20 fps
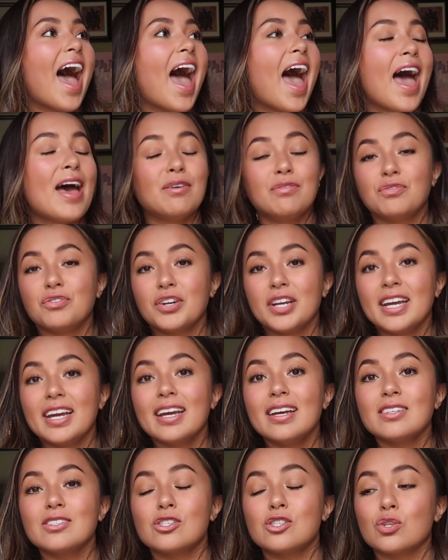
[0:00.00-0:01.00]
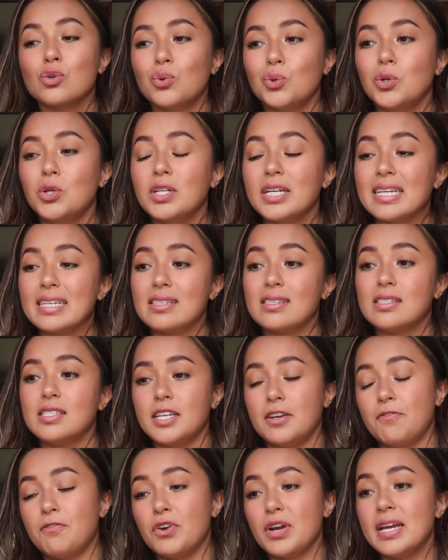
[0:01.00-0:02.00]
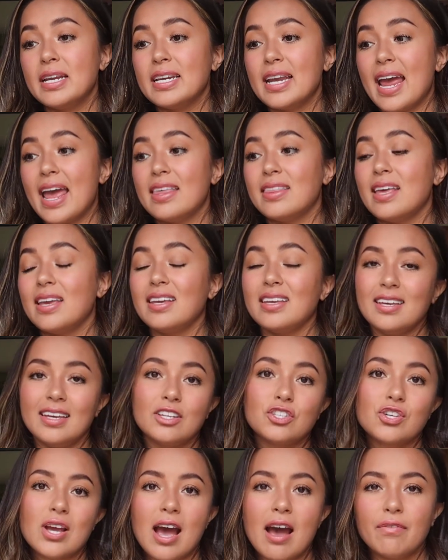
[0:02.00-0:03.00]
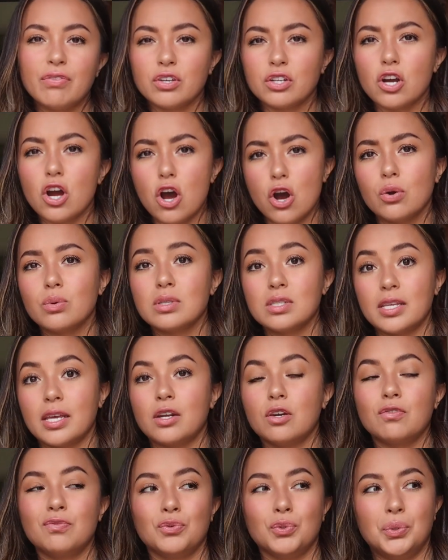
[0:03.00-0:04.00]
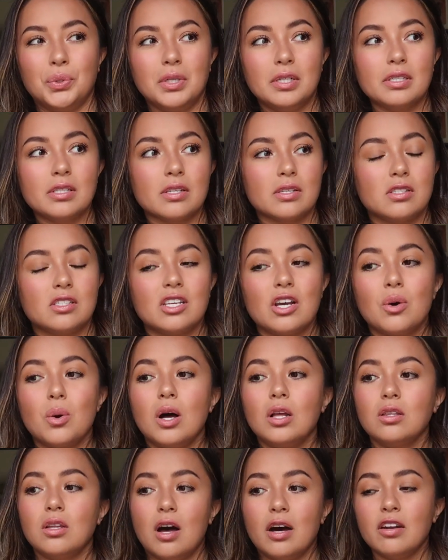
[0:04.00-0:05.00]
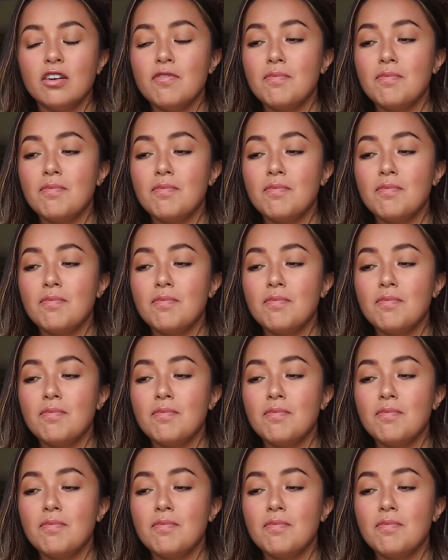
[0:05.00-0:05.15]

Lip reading: Every school is different and they each have their own set of rules. So a lot